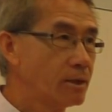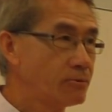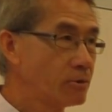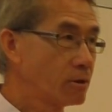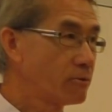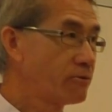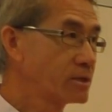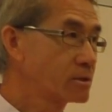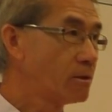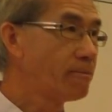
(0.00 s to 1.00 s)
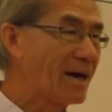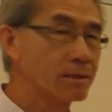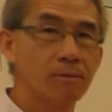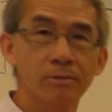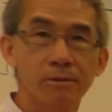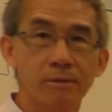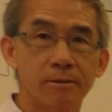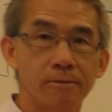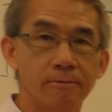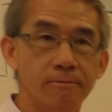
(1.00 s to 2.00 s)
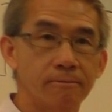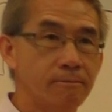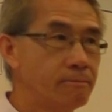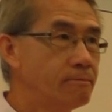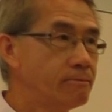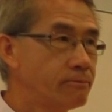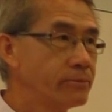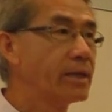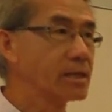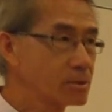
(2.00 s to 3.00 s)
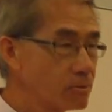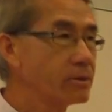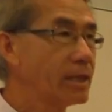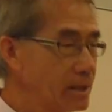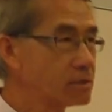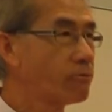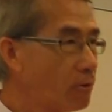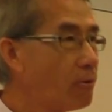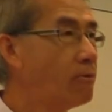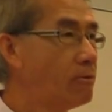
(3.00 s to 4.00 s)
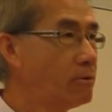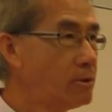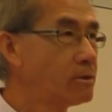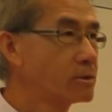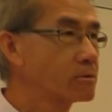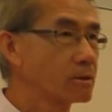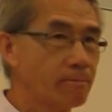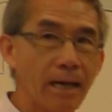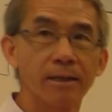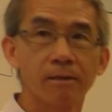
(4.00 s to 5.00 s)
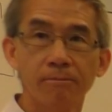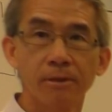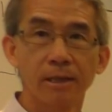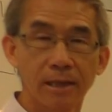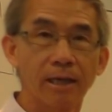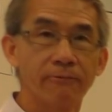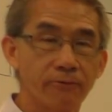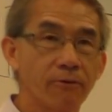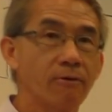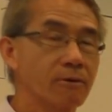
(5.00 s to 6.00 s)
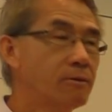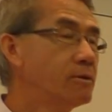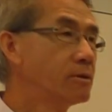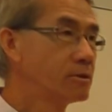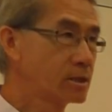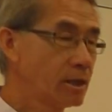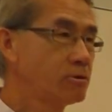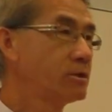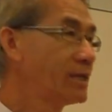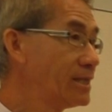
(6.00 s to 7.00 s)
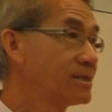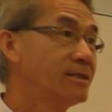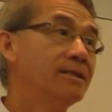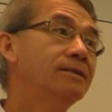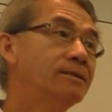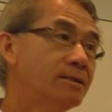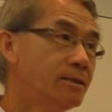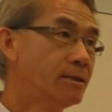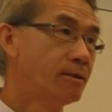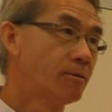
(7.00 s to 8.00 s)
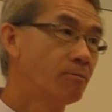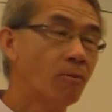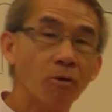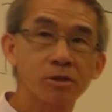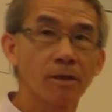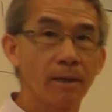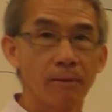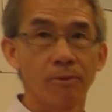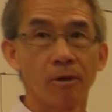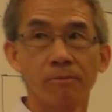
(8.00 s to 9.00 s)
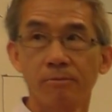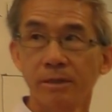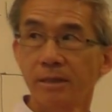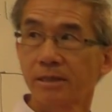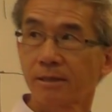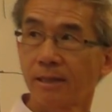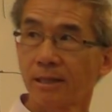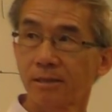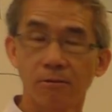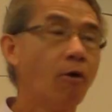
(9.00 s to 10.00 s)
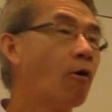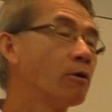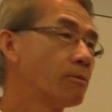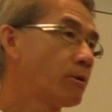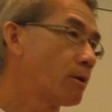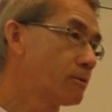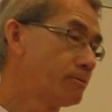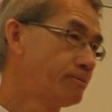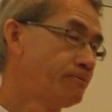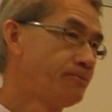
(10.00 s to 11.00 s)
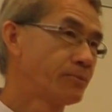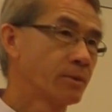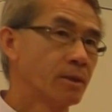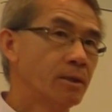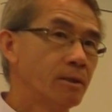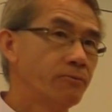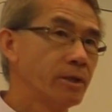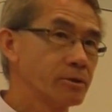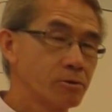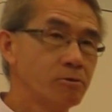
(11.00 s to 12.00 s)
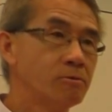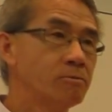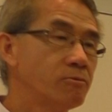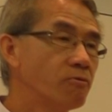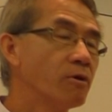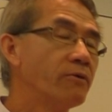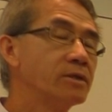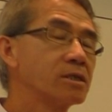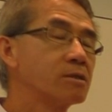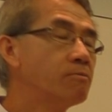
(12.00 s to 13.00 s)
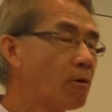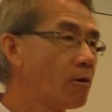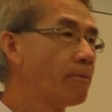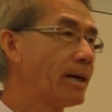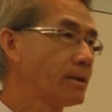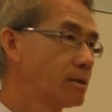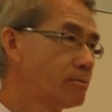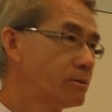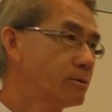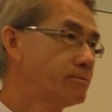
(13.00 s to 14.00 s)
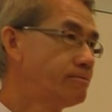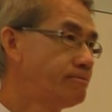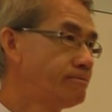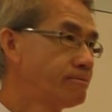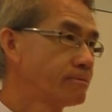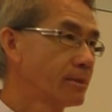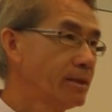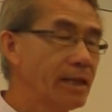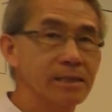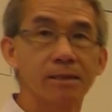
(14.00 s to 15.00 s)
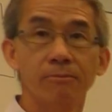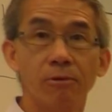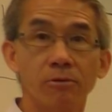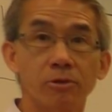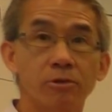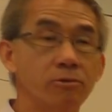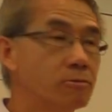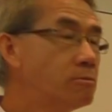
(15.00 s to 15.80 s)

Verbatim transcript: Have you heard of things called Mach number? That's what that is for. So the Mach number account for changing density most of our problem in this class, all the problem, we assume very small Mach number, less than 0.2.